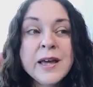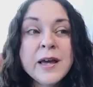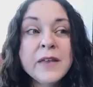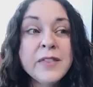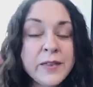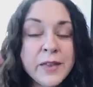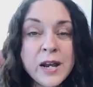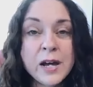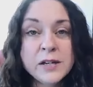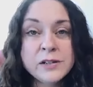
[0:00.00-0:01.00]
Then they
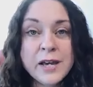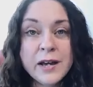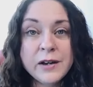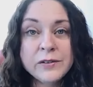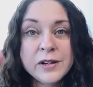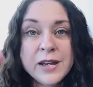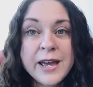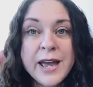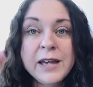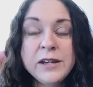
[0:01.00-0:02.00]
knock you down,
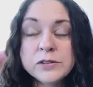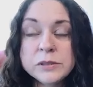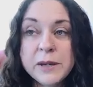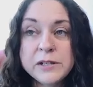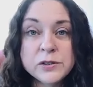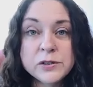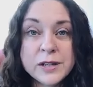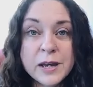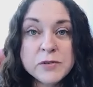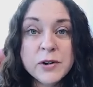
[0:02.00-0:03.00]
and you spend your
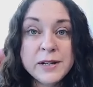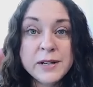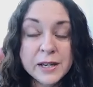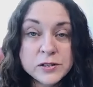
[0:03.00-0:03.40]
time trying to get